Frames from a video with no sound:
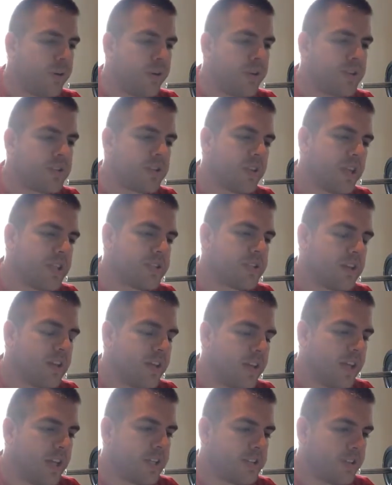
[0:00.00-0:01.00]
And so
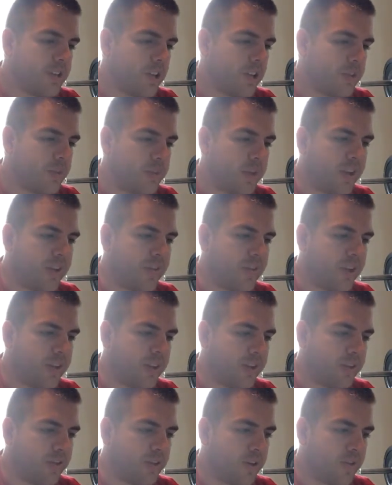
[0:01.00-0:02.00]
that's another benefit
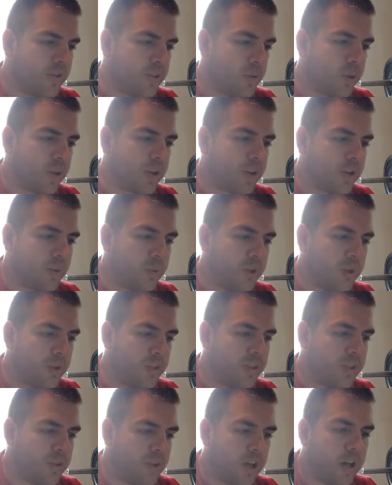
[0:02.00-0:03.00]
of working with
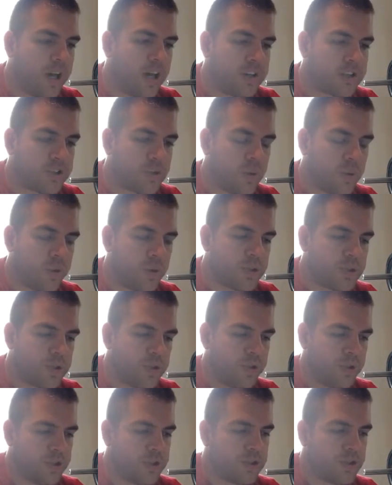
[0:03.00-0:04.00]
us,
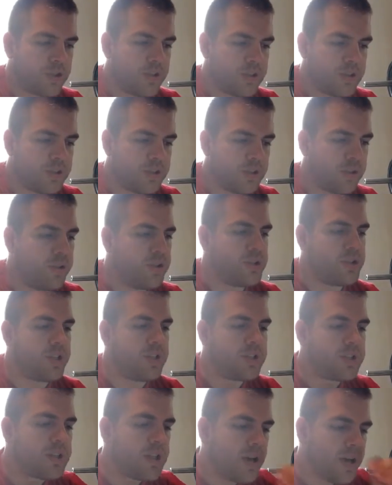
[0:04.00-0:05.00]
Cornerstone Insurance
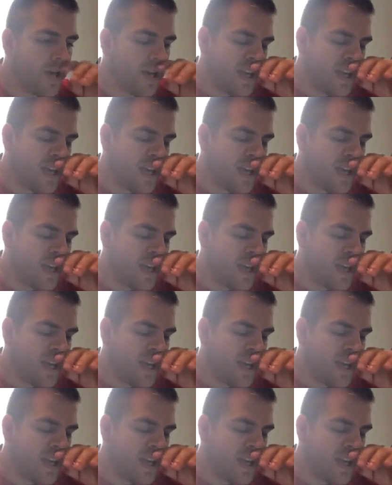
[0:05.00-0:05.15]
Solutions,